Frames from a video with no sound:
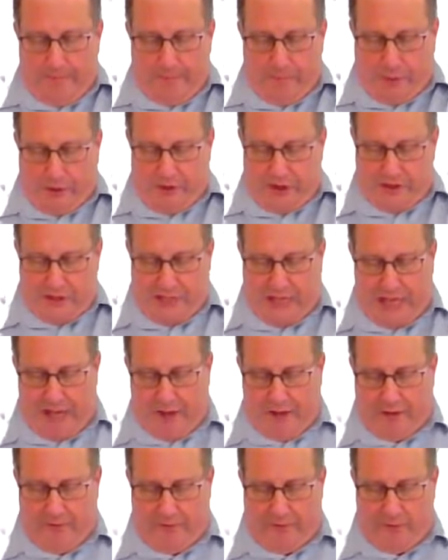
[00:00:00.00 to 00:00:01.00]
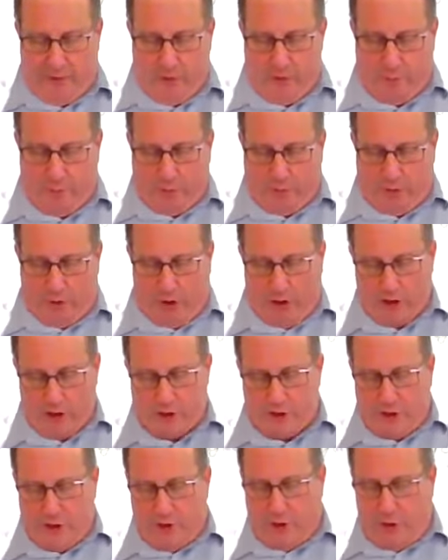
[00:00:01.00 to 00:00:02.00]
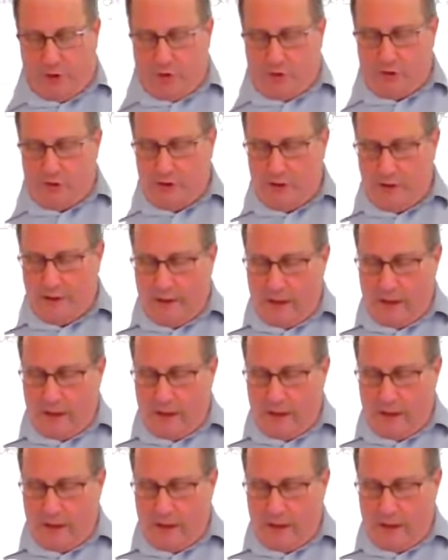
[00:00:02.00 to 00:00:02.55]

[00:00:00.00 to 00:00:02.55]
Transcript: But solid food belongs to those